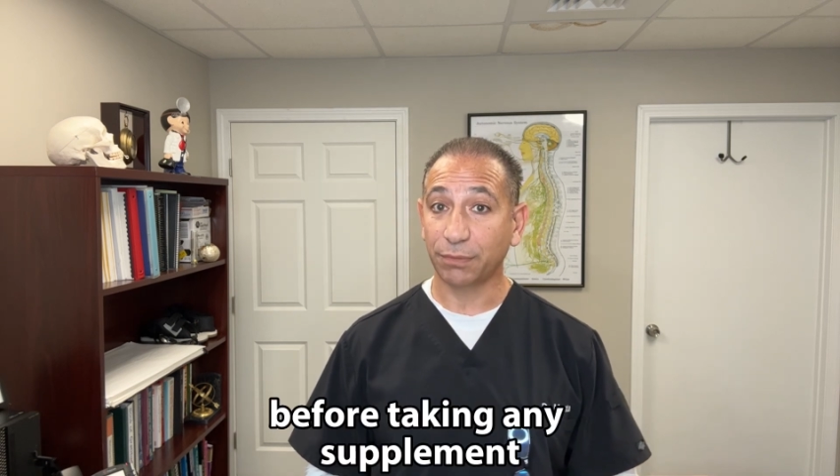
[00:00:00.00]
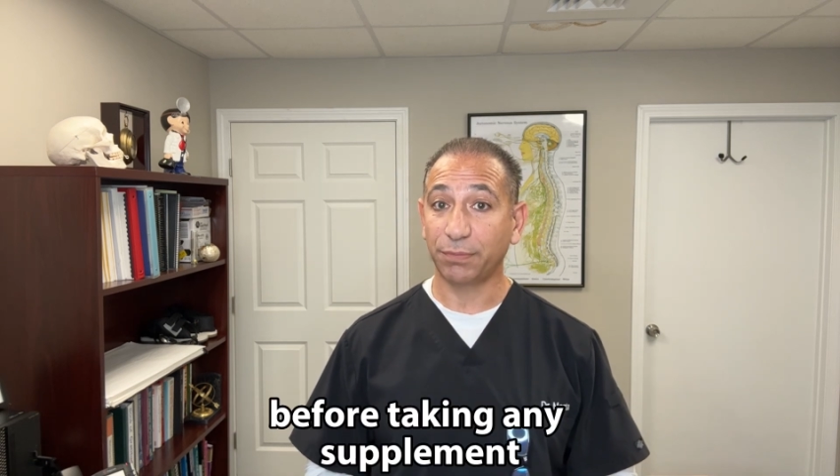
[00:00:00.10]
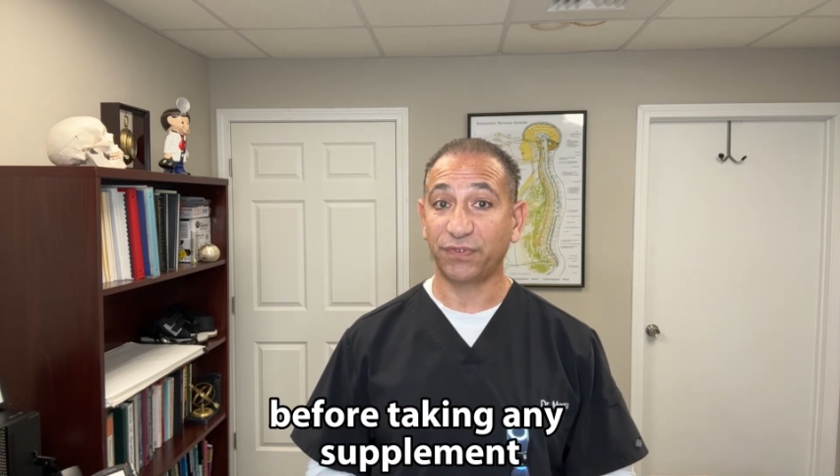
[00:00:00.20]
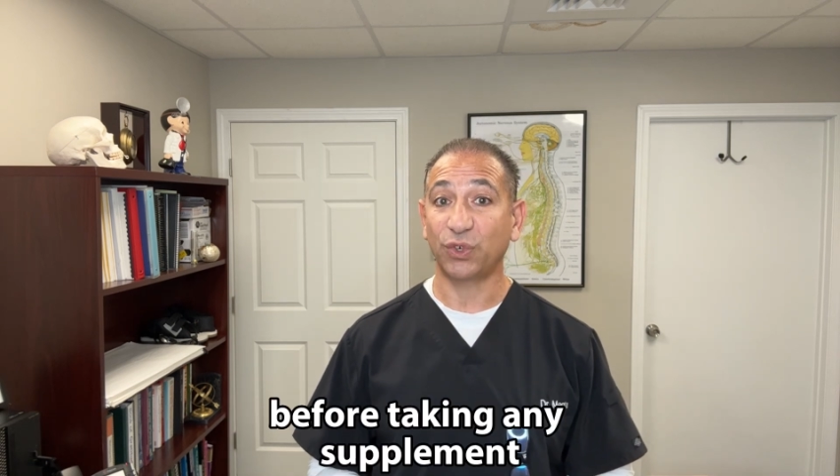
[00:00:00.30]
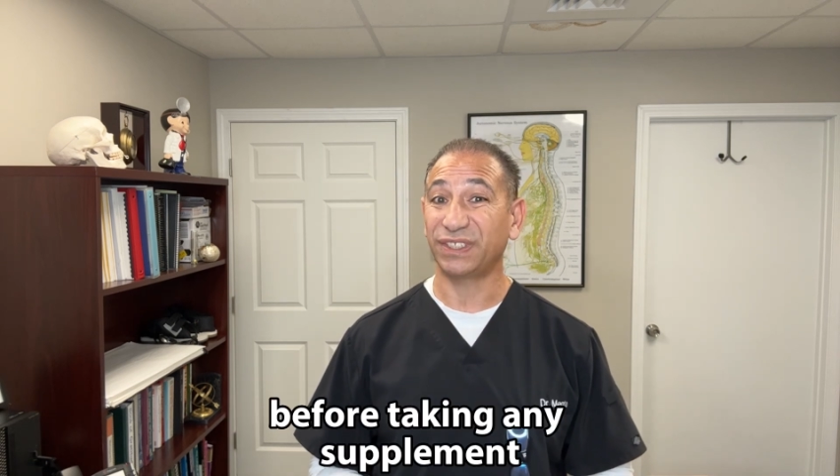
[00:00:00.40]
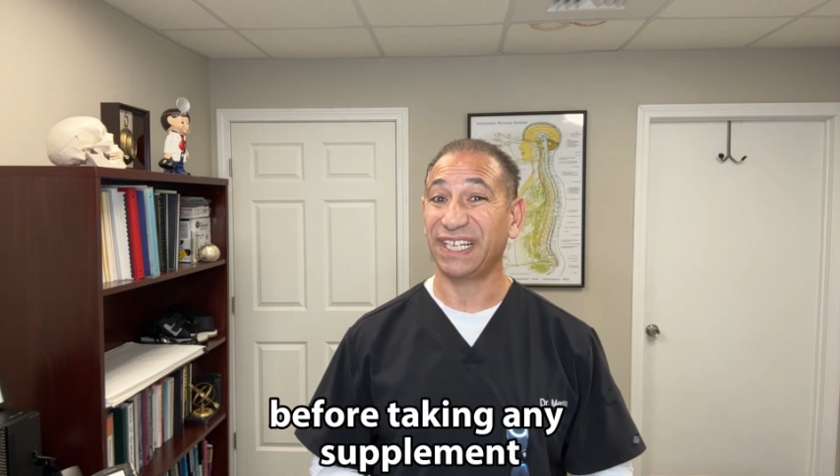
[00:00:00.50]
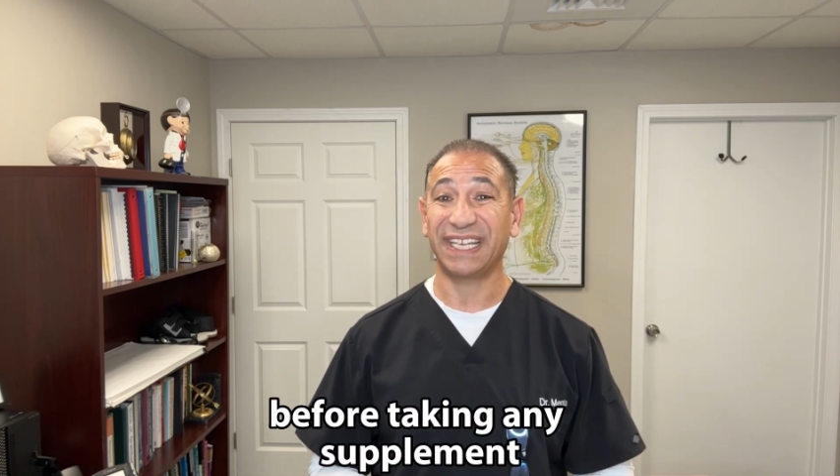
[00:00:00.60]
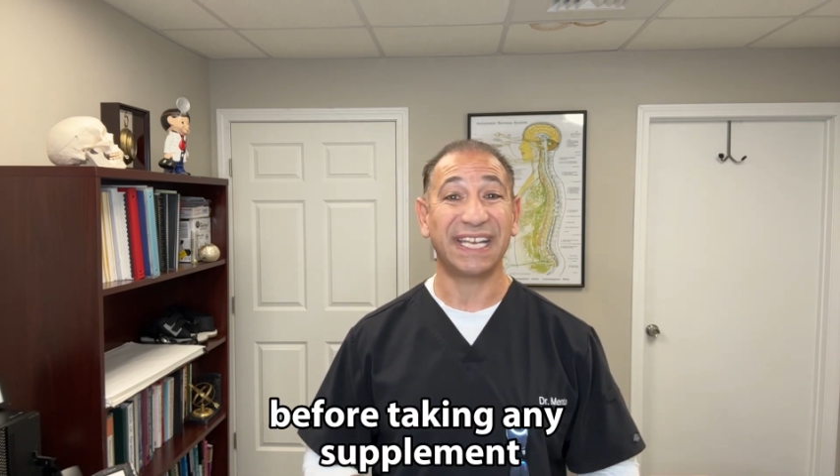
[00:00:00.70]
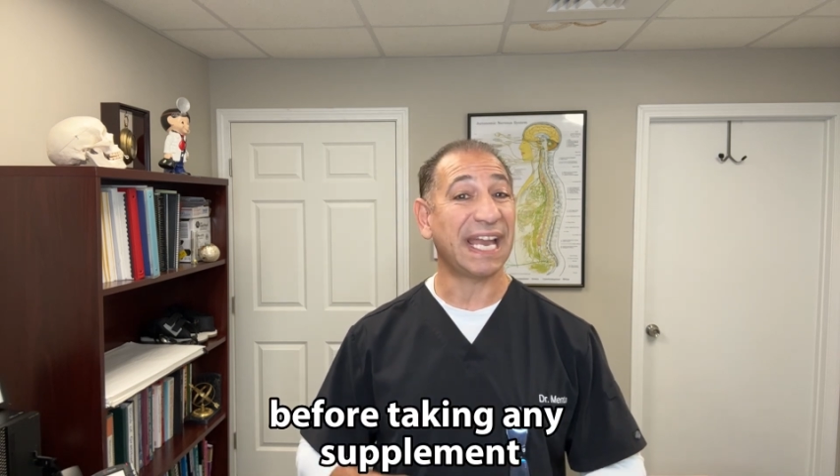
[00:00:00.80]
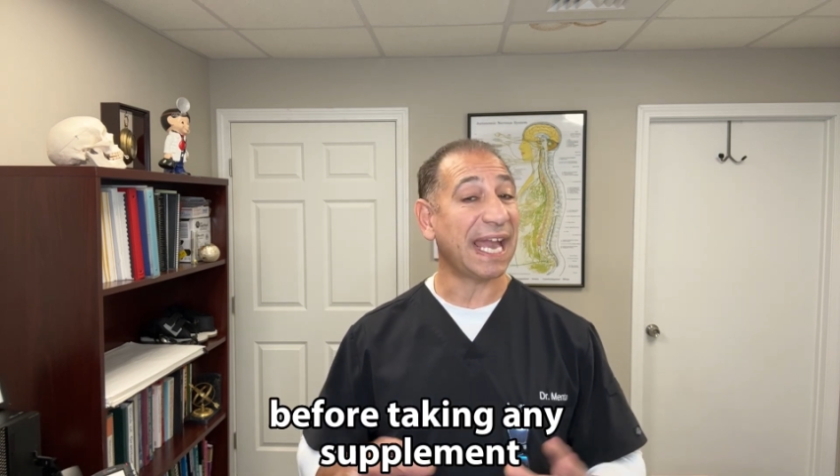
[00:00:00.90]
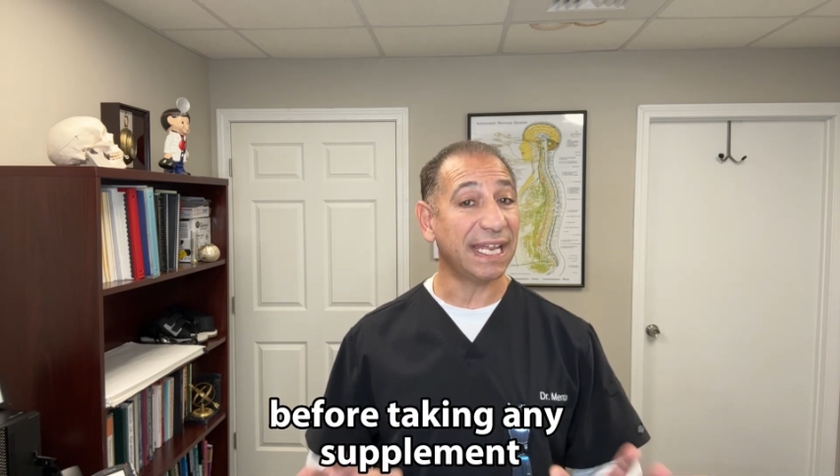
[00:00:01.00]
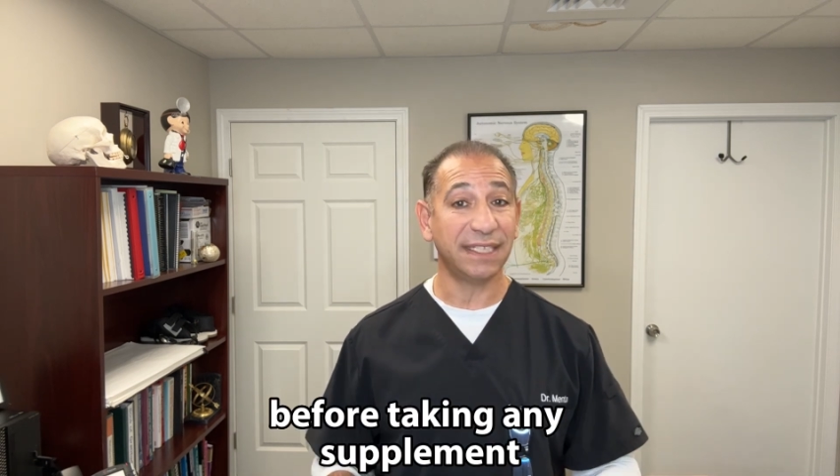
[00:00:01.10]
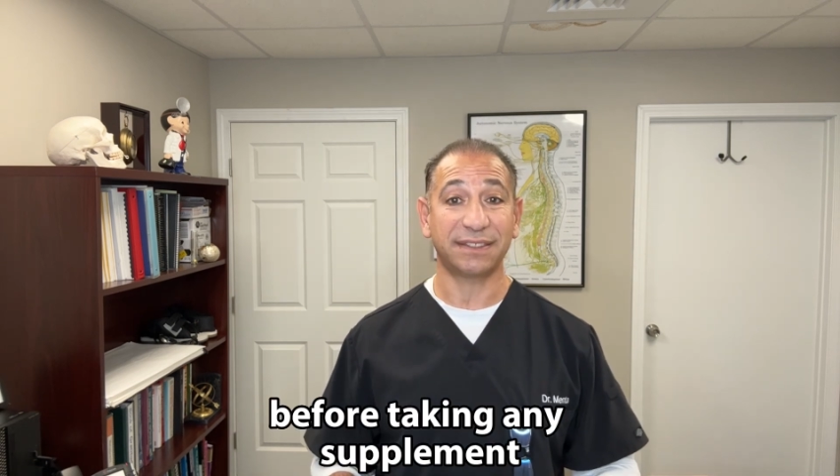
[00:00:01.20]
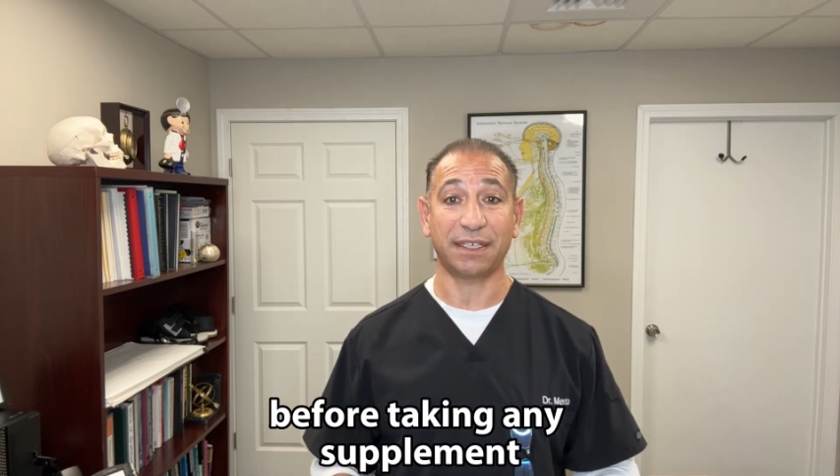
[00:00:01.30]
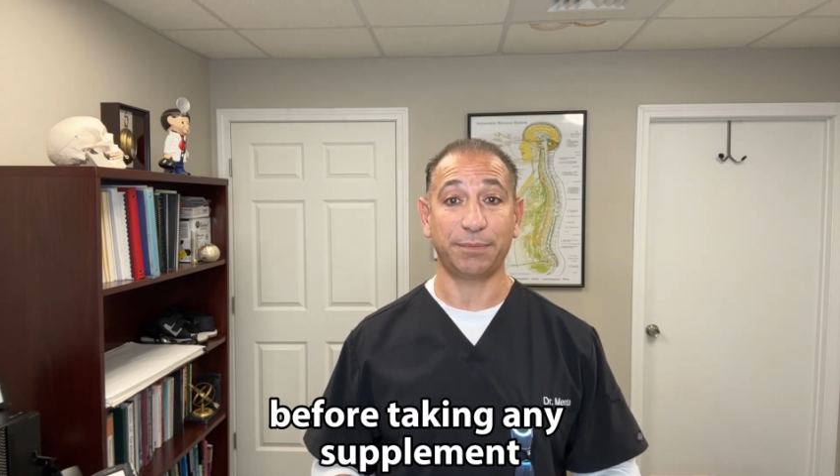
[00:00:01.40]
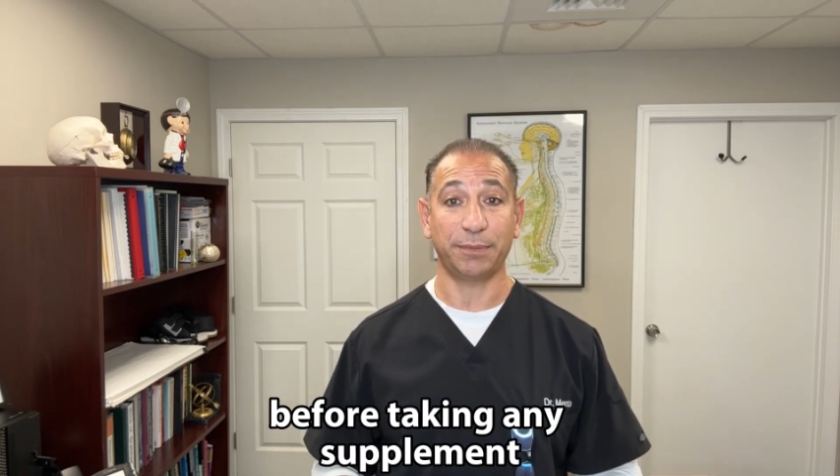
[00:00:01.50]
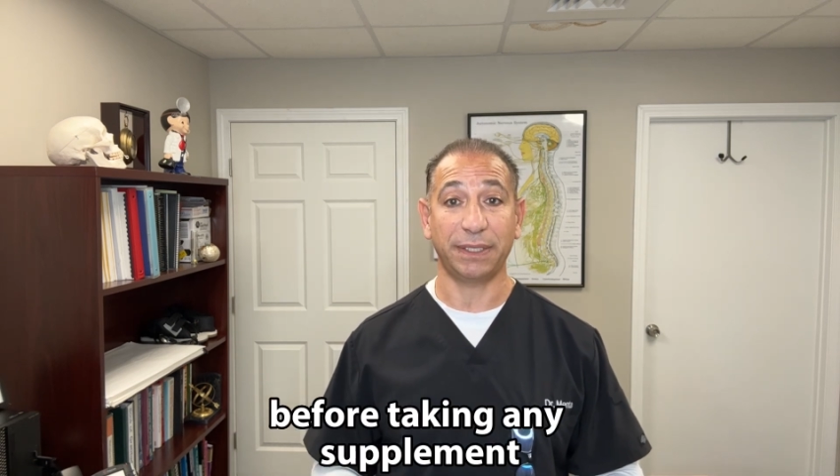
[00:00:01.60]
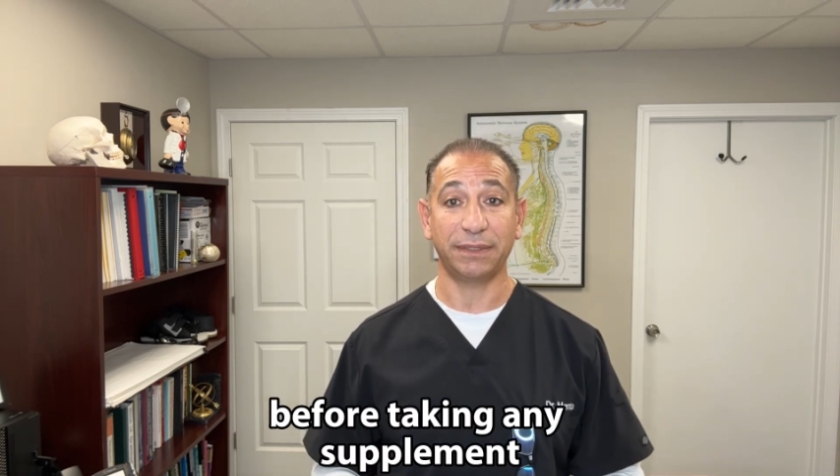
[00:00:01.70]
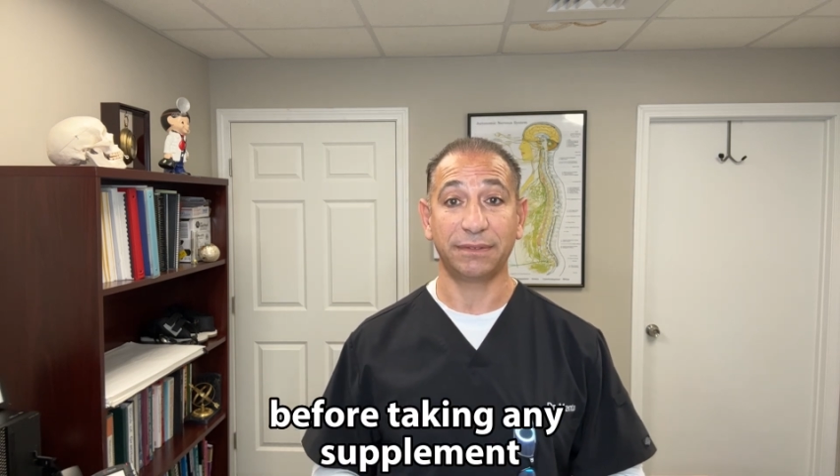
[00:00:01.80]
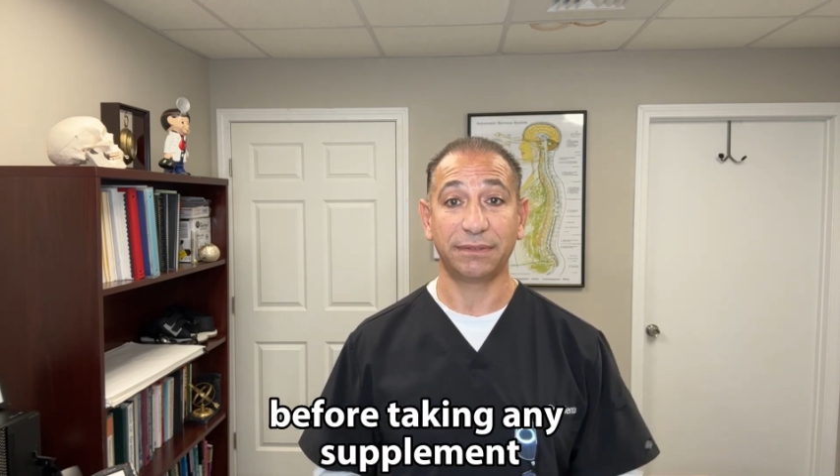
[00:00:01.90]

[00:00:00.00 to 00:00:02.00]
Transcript: before taking any supplement